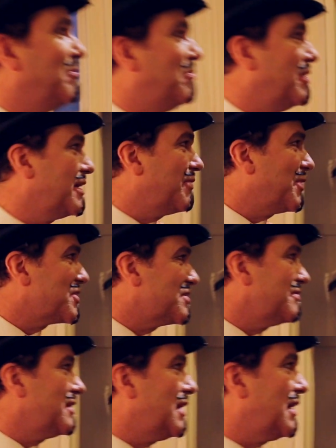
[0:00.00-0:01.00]
But the rest
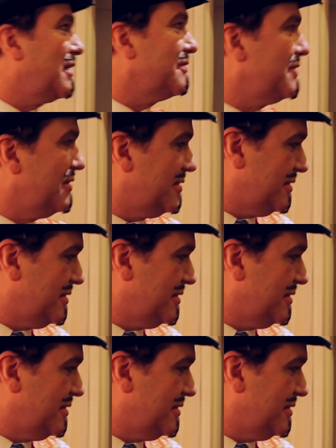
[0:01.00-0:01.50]
of it I love.